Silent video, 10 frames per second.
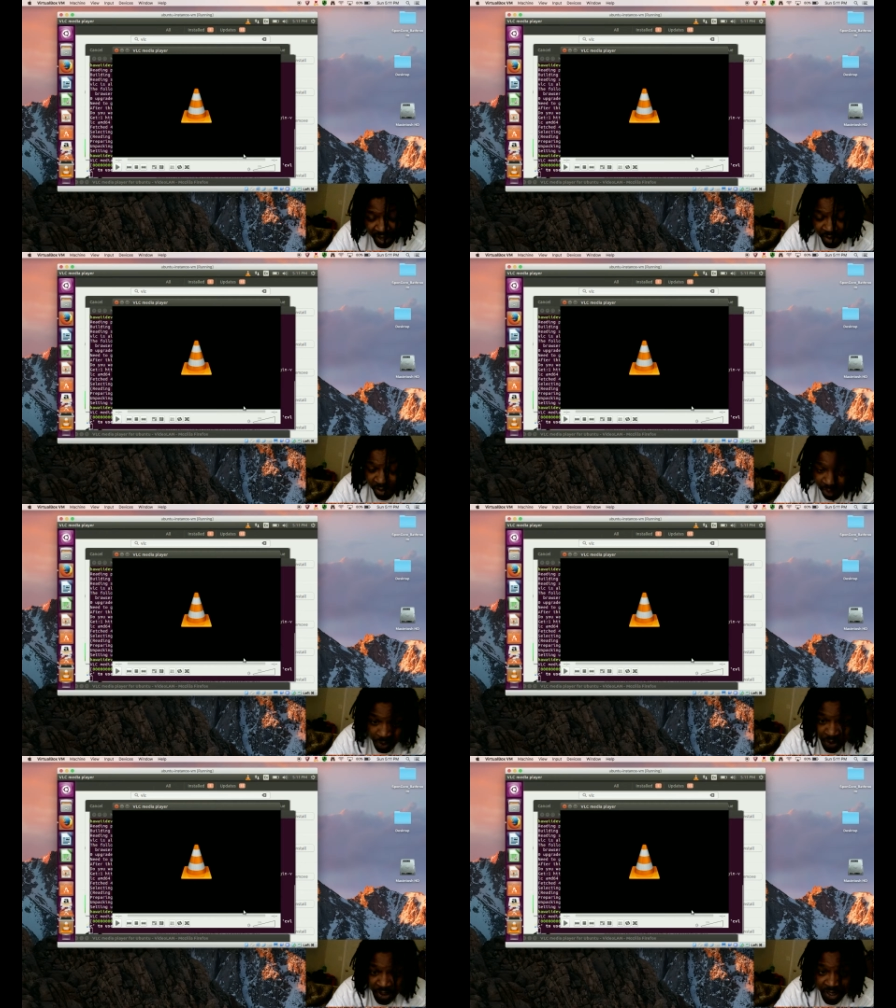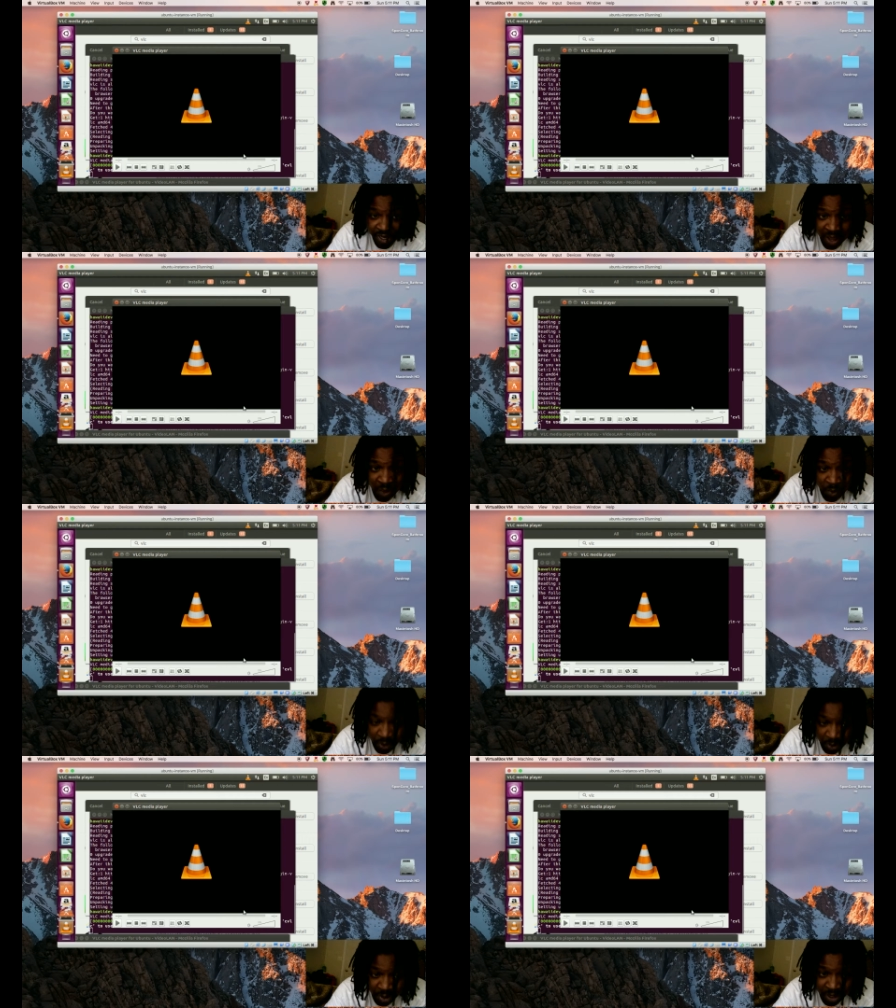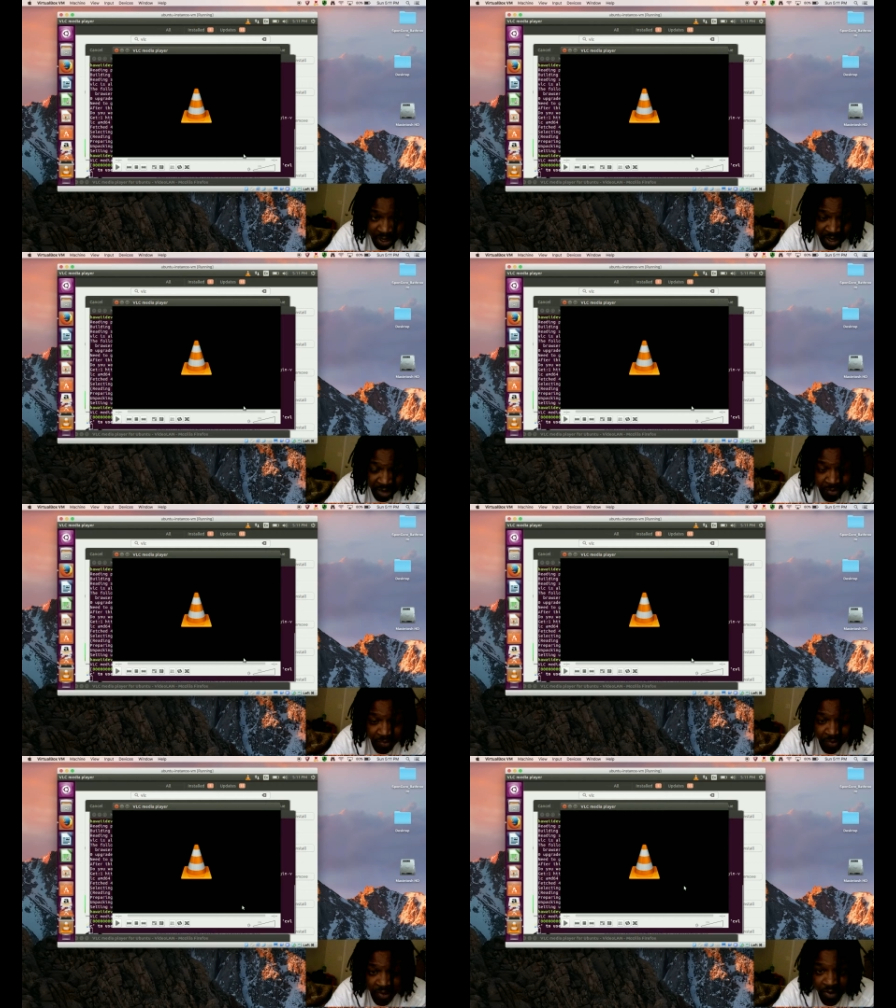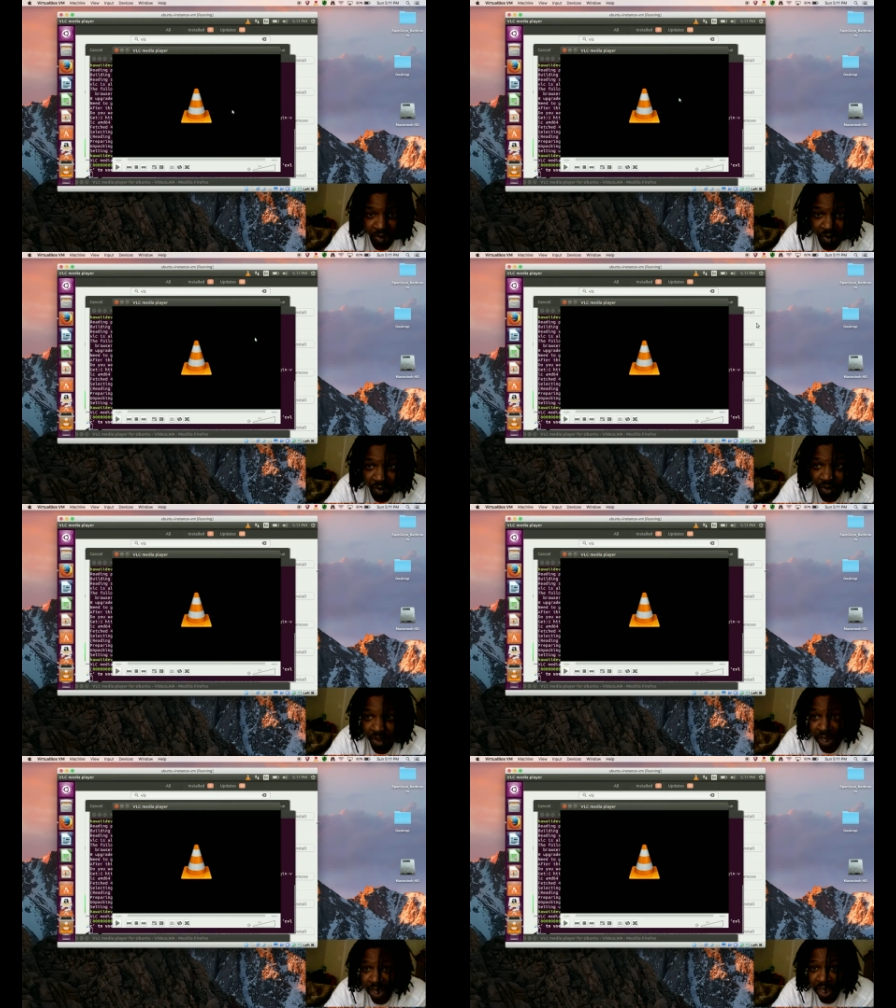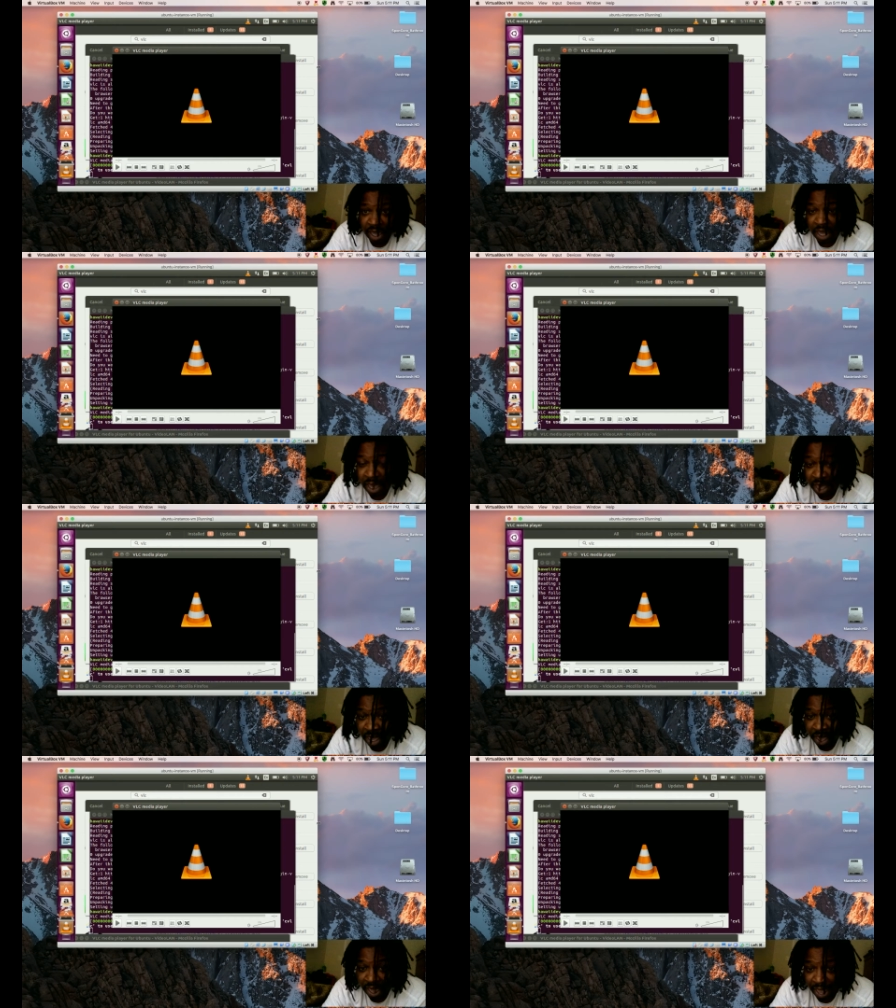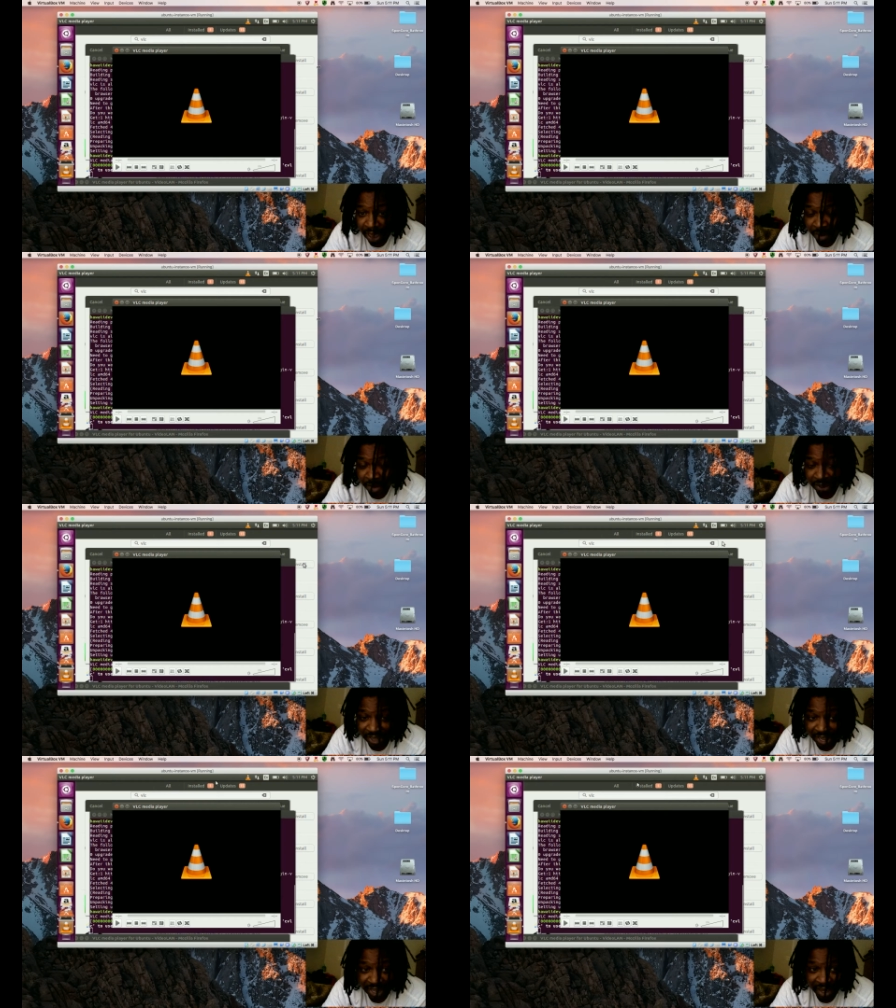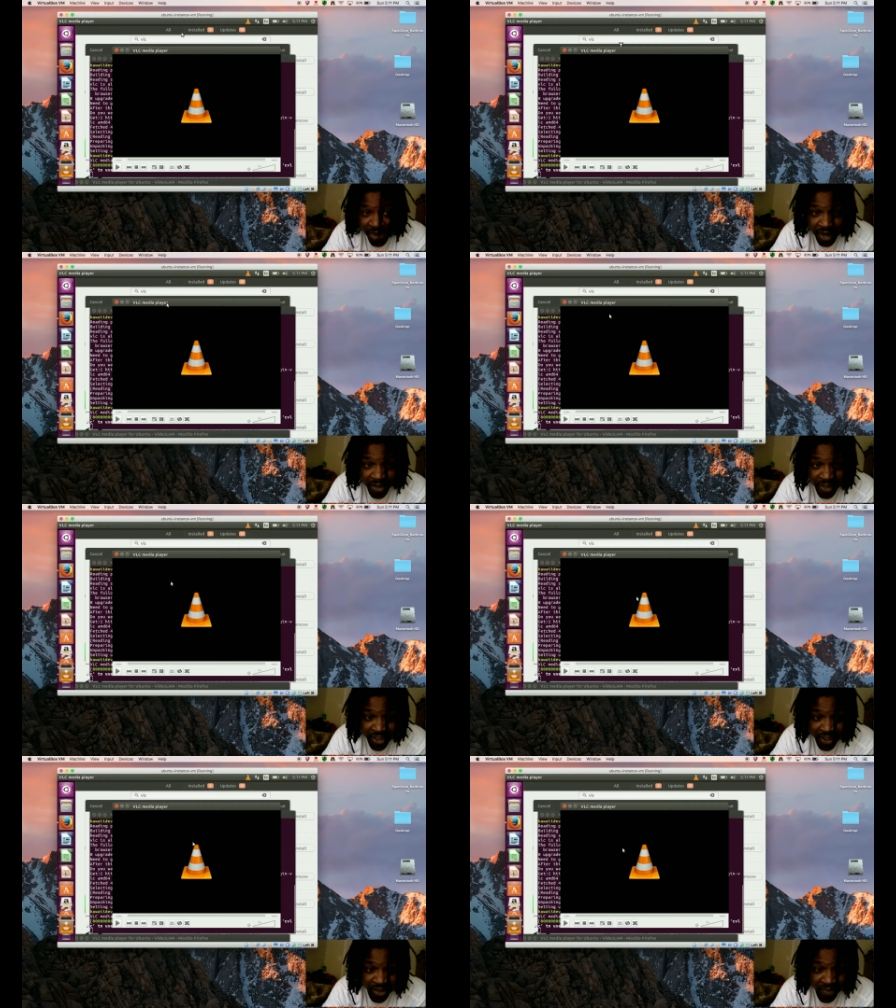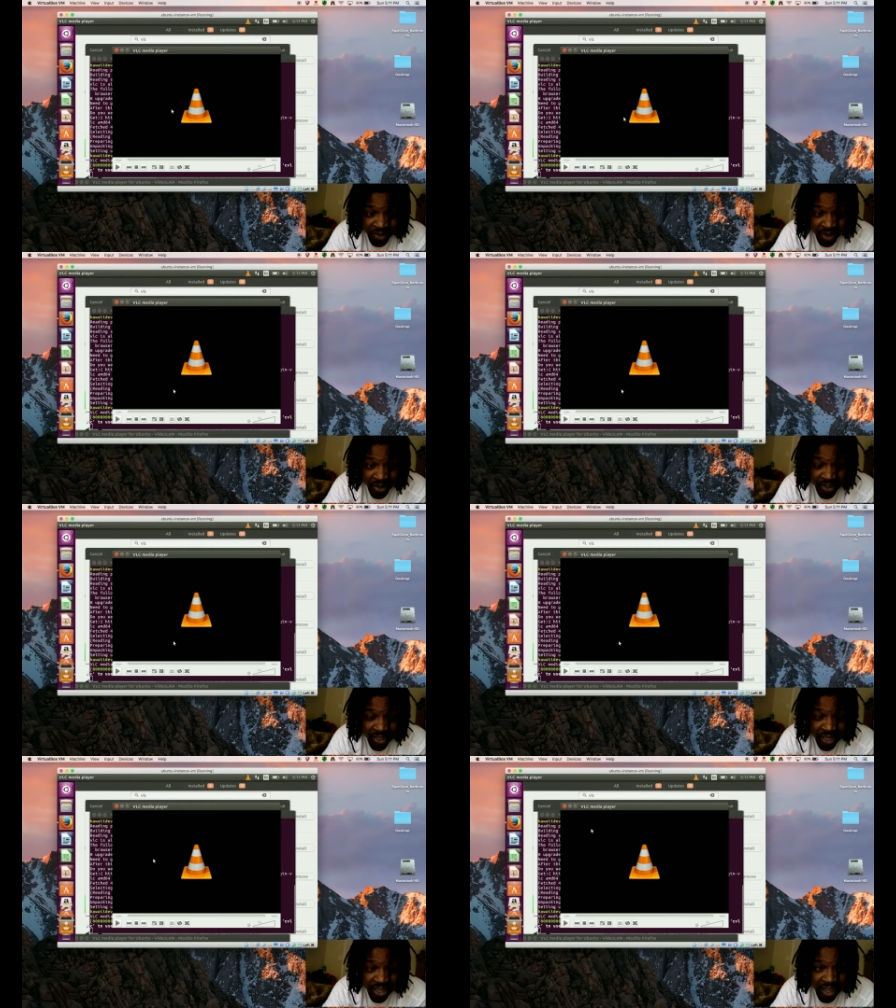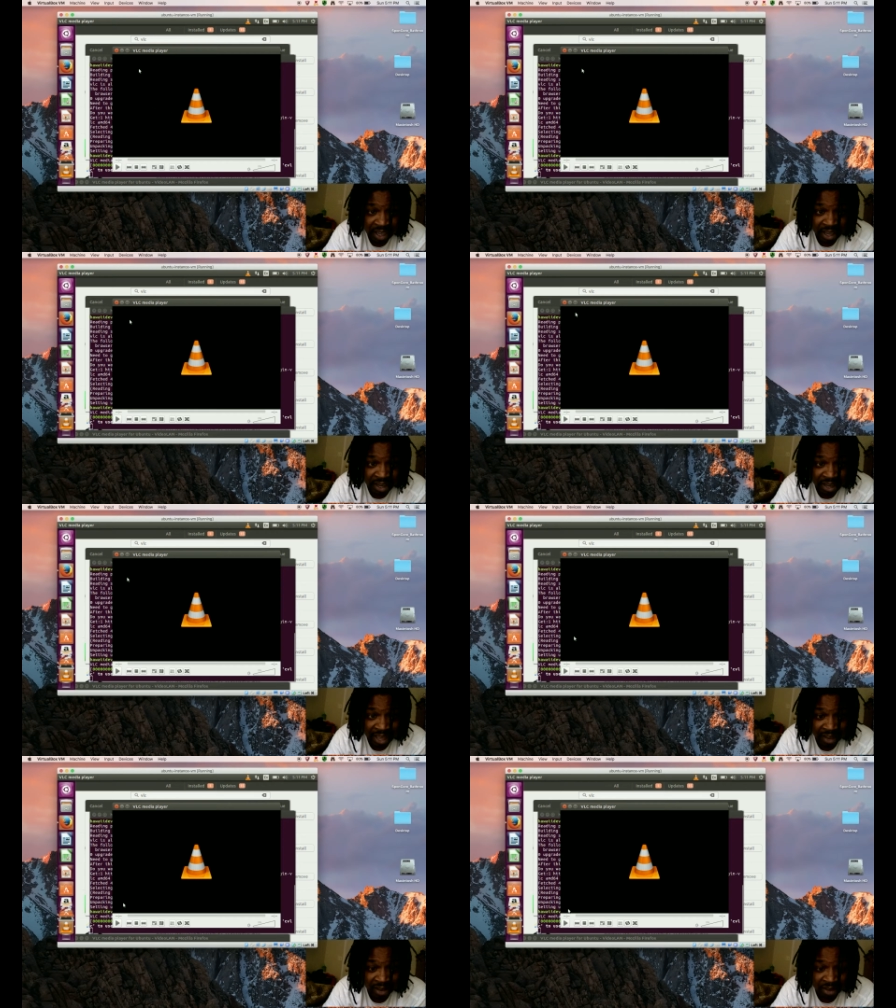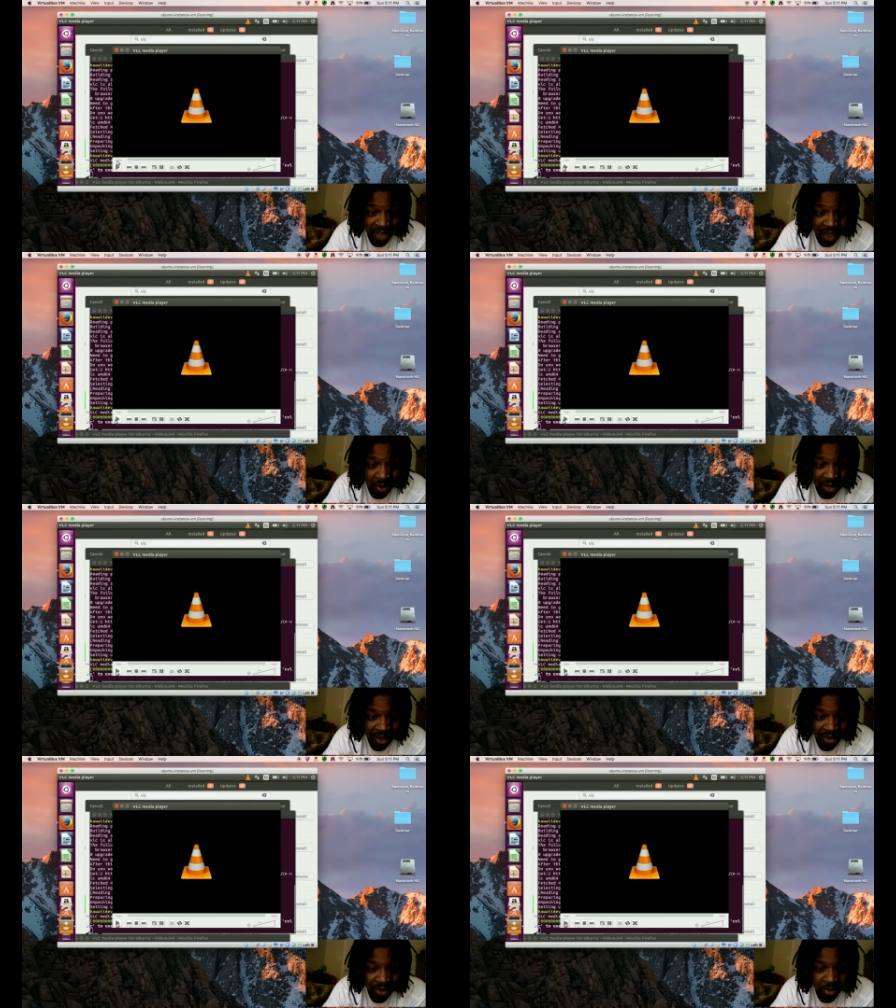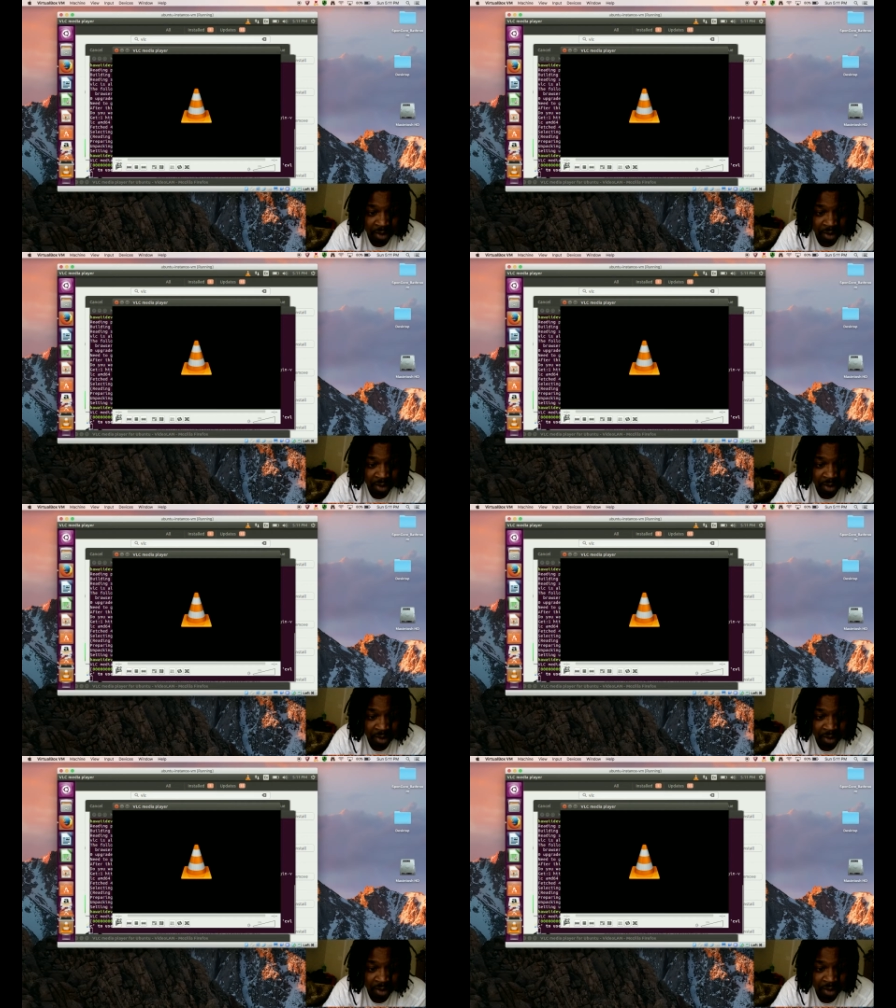you know what you're going to get out when you put it in. So I want to say congratulations on the VLC. It now will allow you to play